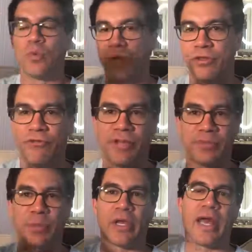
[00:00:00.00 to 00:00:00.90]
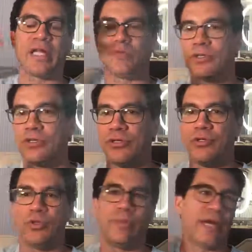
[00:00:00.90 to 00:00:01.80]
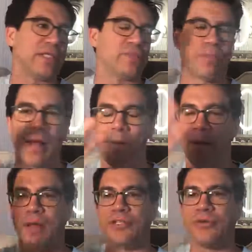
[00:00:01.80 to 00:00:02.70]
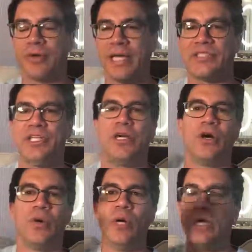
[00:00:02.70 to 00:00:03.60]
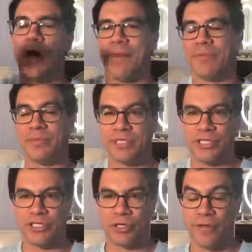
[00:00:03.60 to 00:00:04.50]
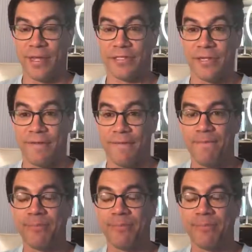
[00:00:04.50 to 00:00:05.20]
run their Facebook ads, run their YouTube ads, blah, blah, blah, do their SEO, optimization, all that stuff.